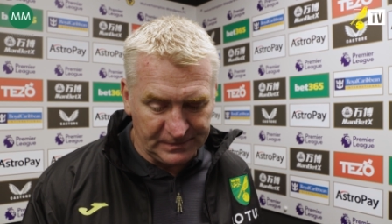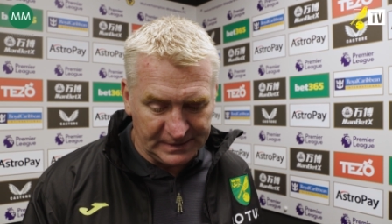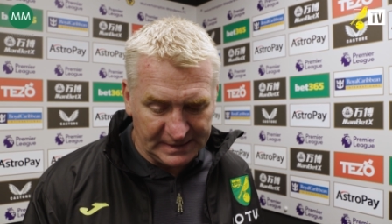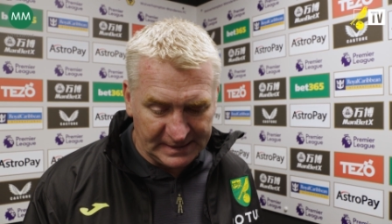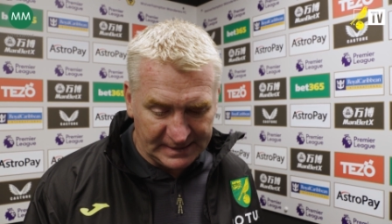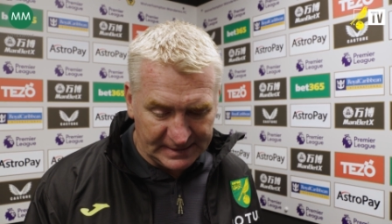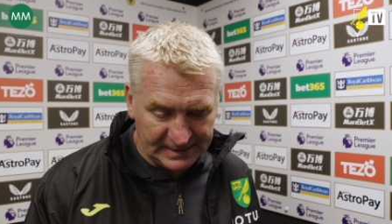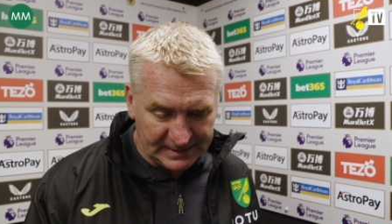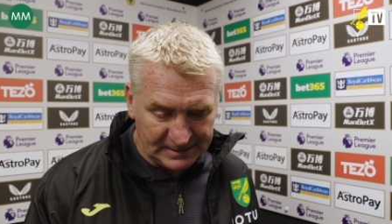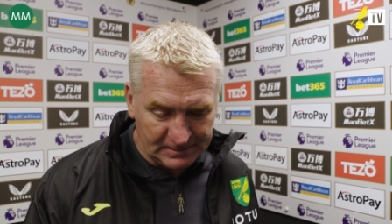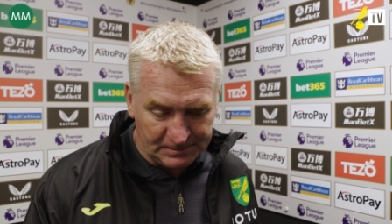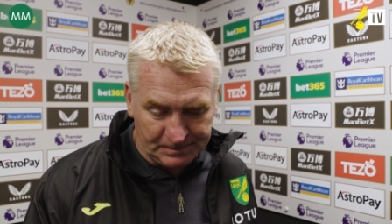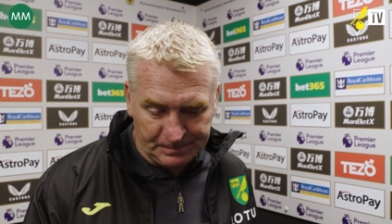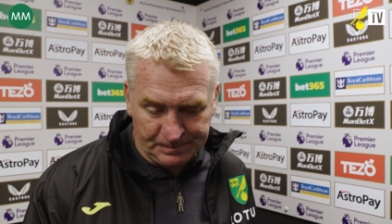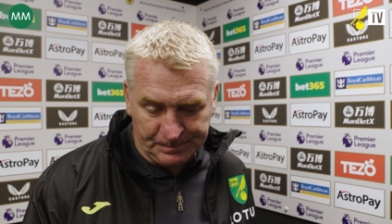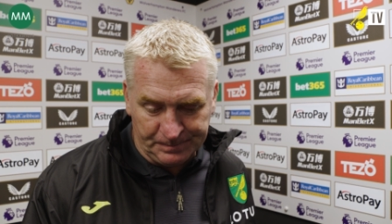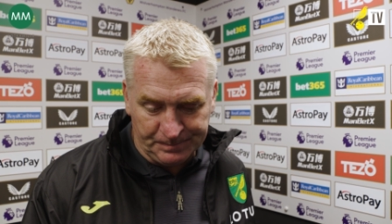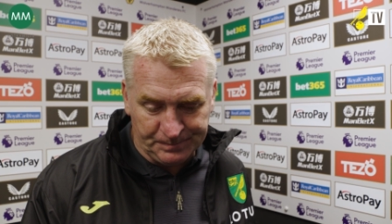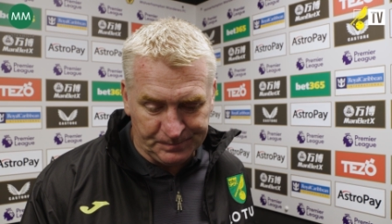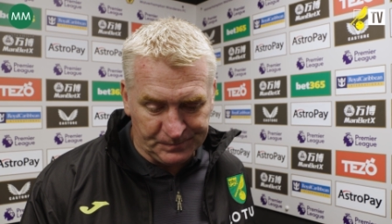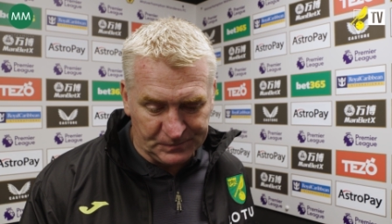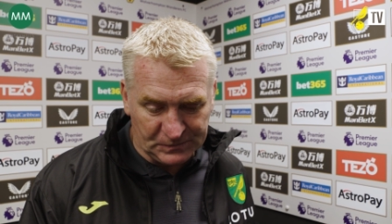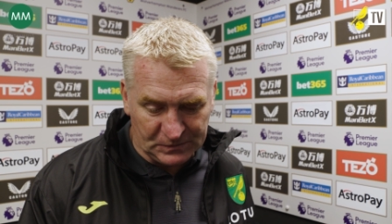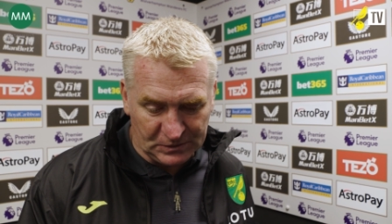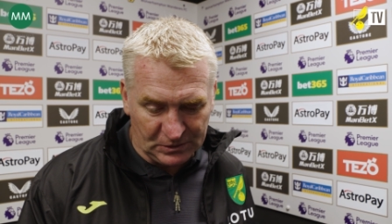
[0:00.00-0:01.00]
Um,
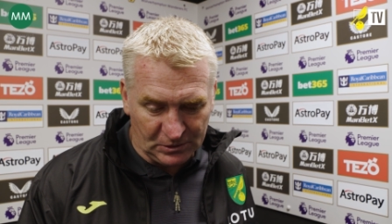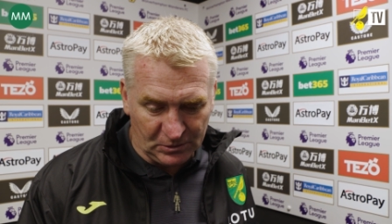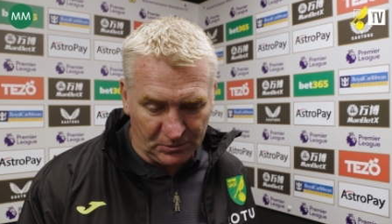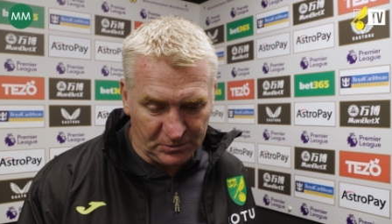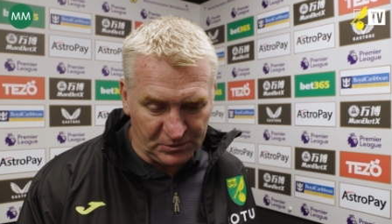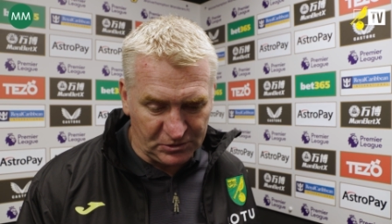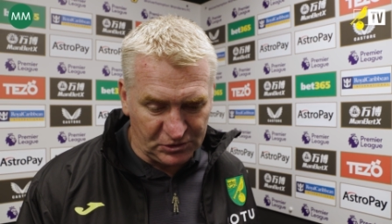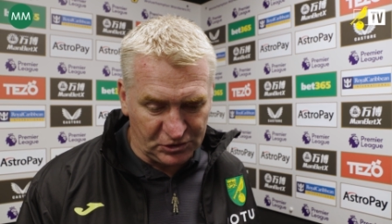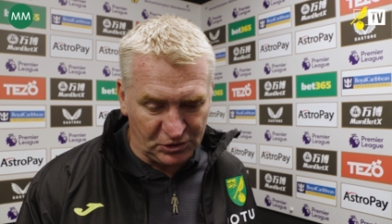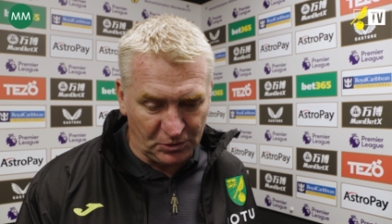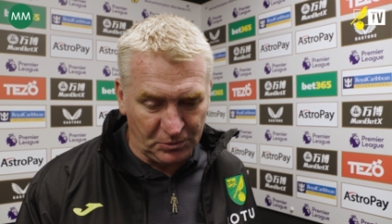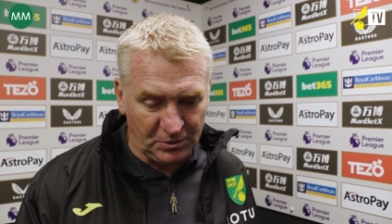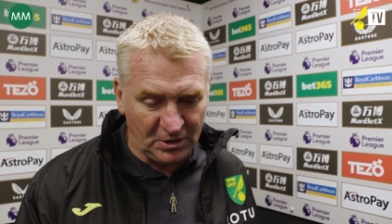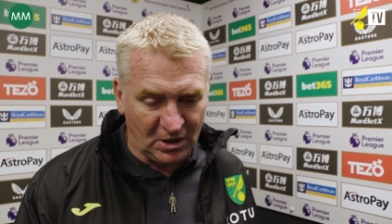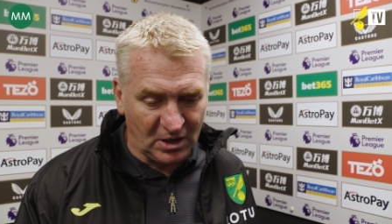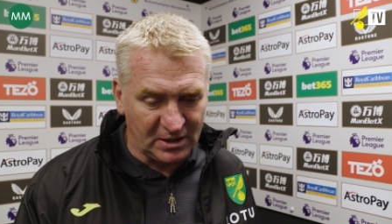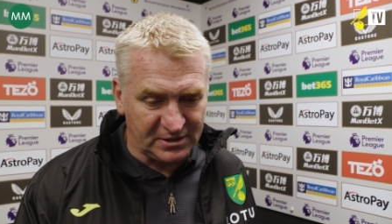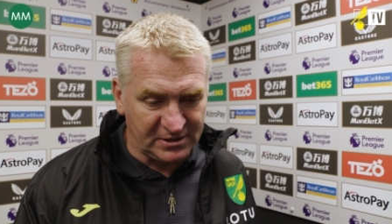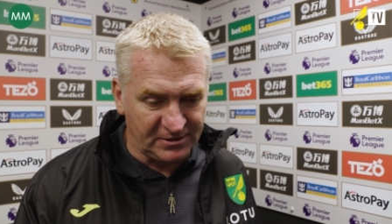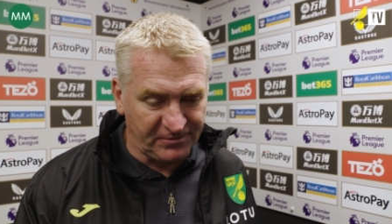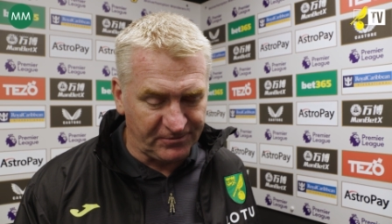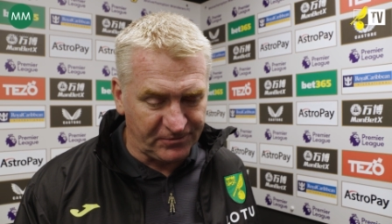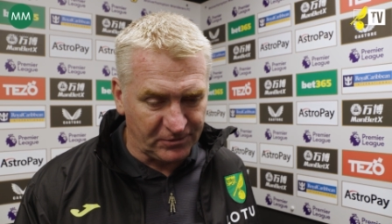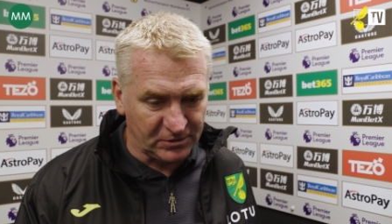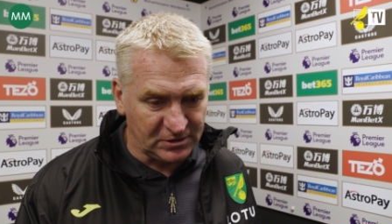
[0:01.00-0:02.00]
you know, it's two
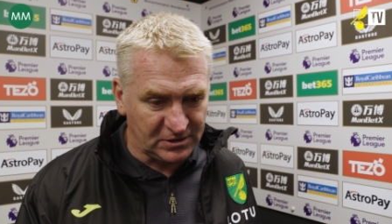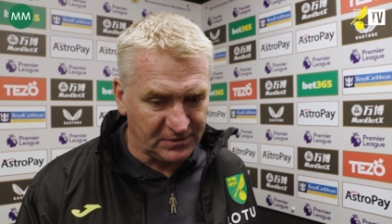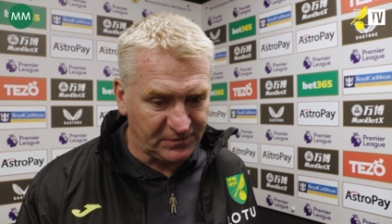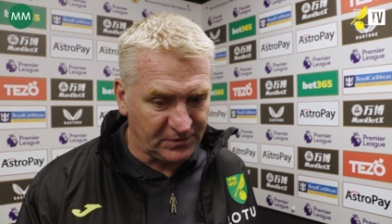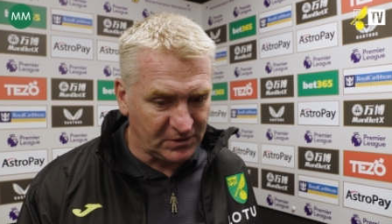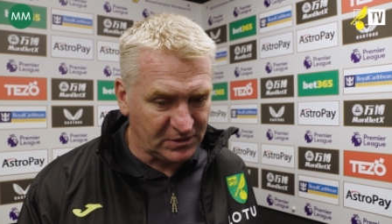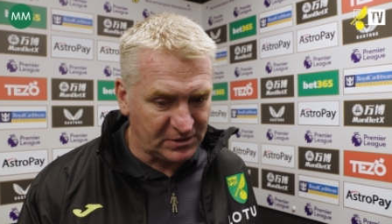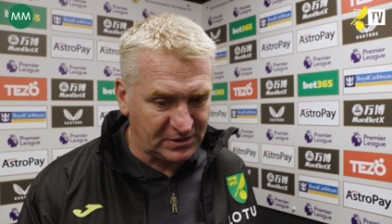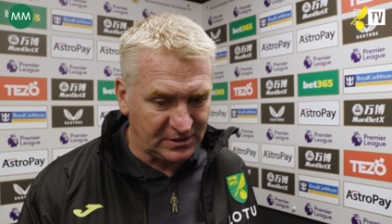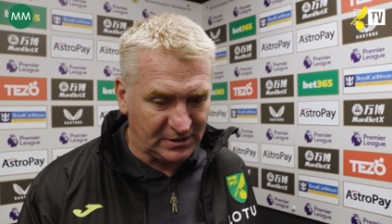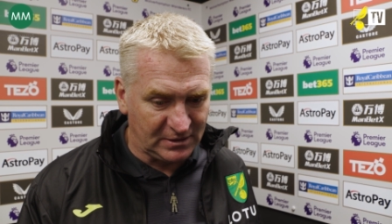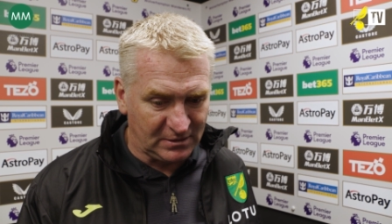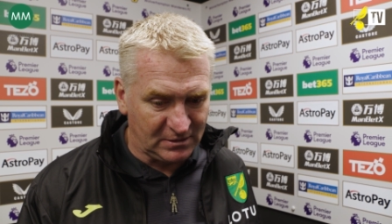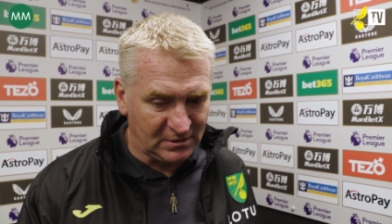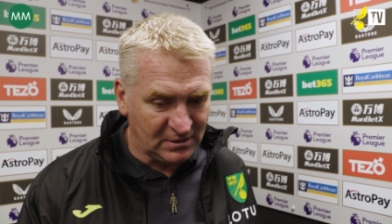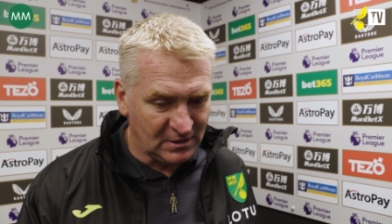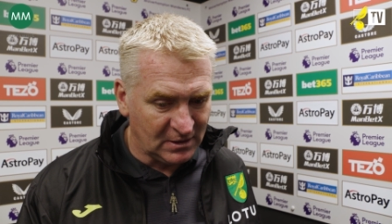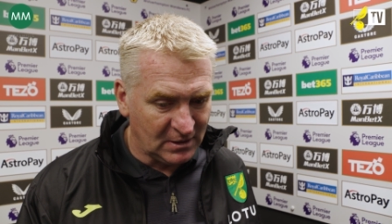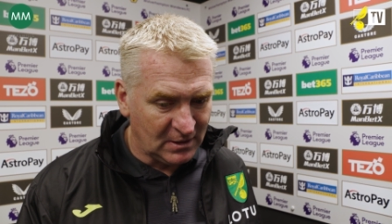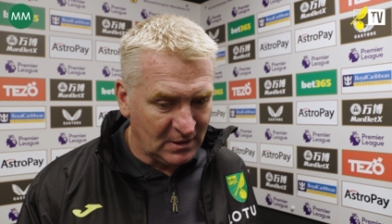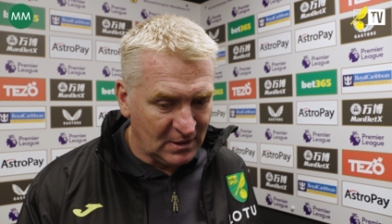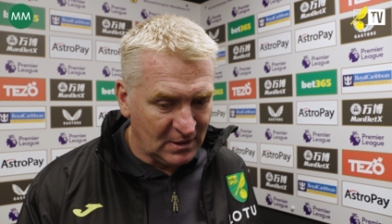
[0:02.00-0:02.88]
yards in front of us and